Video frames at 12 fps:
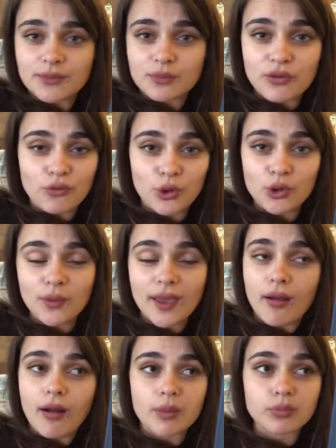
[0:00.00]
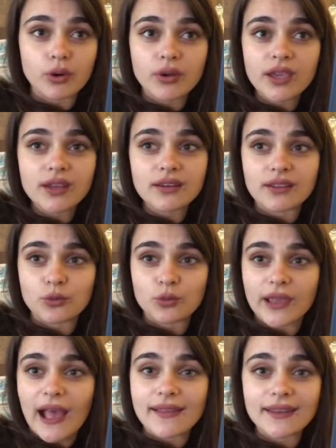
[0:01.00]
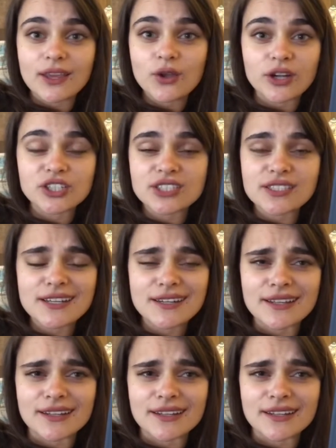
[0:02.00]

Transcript: before you get heartbroken and reality crushes in.